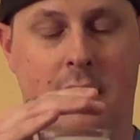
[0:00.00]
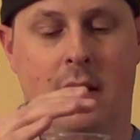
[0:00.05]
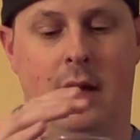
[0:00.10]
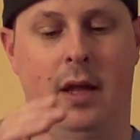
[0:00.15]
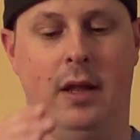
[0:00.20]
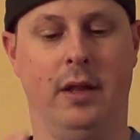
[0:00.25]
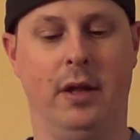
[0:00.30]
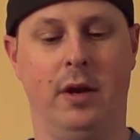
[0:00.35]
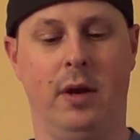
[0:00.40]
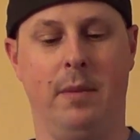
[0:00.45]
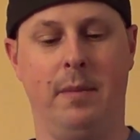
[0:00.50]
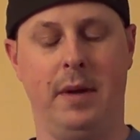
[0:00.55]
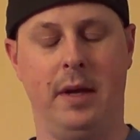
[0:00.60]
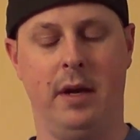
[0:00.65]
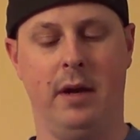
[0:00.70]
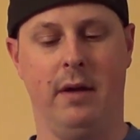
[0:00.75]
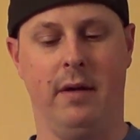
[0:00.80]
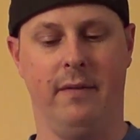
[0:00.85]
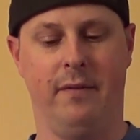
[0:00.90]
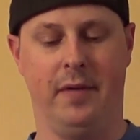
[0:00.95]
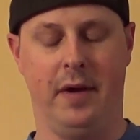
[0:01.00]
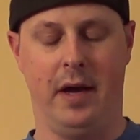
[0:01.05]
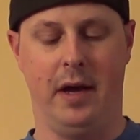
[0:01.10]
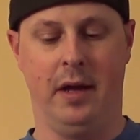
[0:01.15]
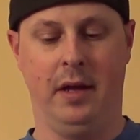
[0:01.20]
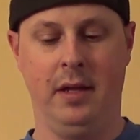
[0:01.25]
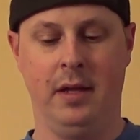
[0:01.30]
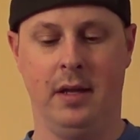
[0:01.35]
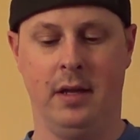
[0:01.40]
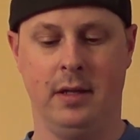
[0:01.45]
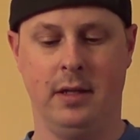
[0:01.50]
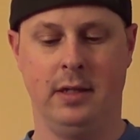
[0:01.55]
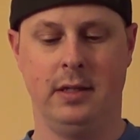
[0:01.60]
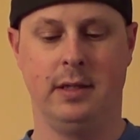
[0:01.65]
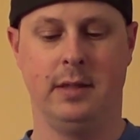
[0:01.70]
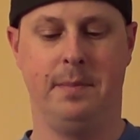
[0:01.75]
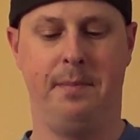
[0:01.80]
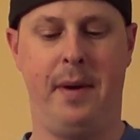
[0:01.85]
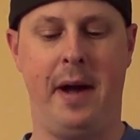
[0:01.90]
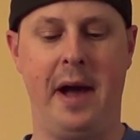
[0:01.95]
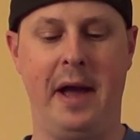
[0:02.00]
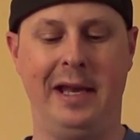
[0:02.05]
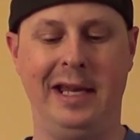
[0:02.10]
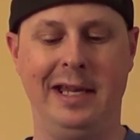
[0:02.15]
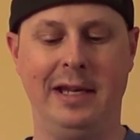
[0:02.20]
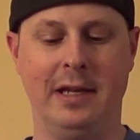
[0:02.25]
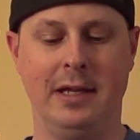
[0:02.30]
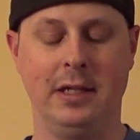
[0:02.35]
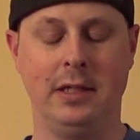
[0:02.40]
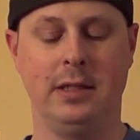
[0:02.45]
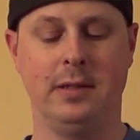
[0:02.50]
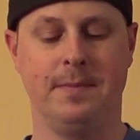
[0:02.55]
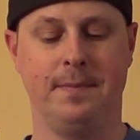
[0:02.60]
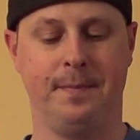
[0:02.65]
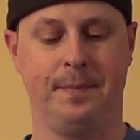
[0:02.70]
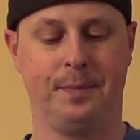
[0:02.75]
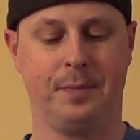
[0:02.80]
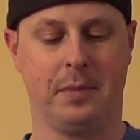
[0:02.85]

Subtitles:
A little bit of pininess.